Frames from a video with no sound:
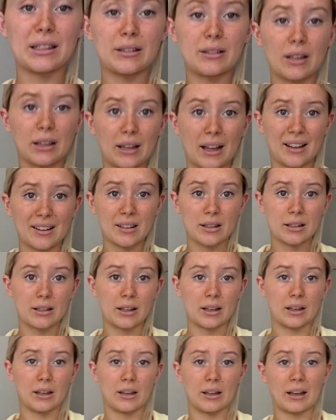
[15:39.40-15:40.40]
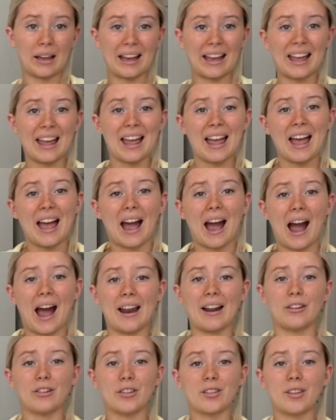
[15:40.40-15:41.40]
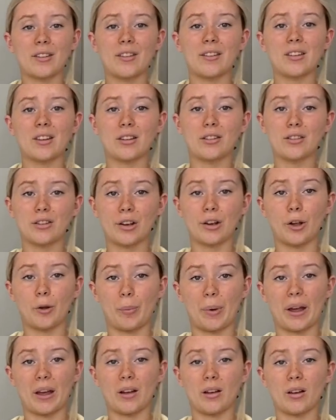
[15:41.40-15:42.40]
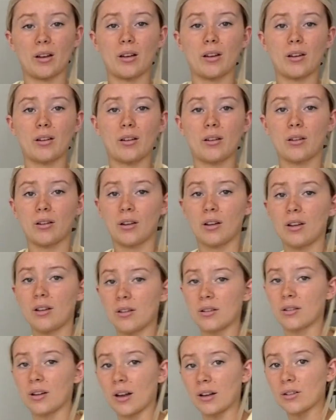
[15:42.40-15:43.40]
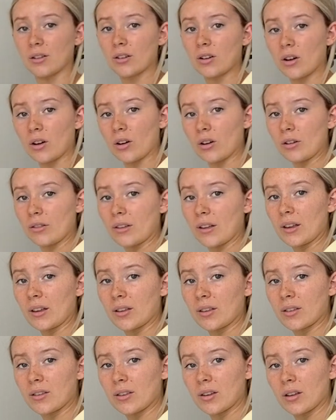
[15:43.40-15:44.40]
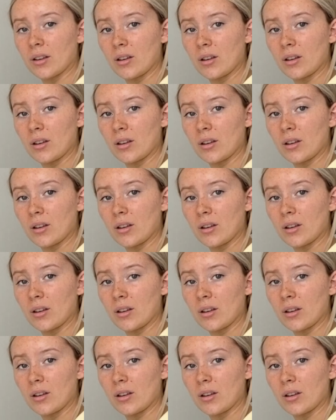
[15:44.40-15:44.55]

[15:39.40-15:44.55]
is the last thing I just think this is too big like look at all this